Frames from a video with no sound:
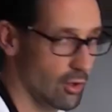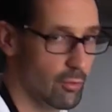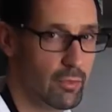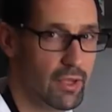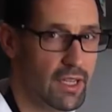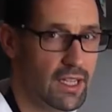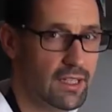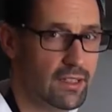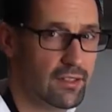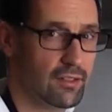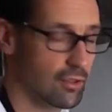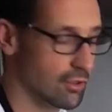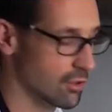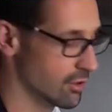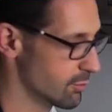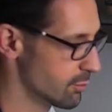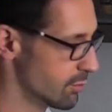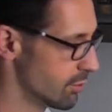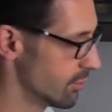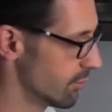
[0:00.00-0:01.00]
the meat, so I'm going
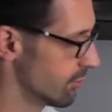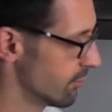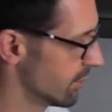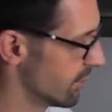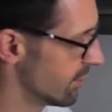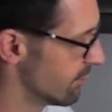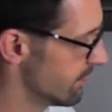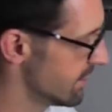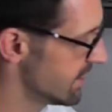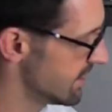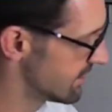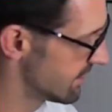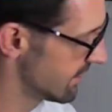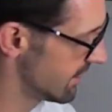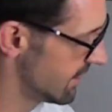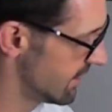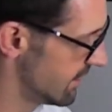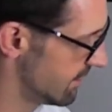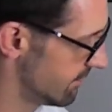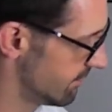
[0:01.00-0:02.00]
to put the meat
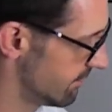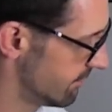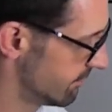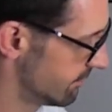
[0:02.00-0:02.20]
in.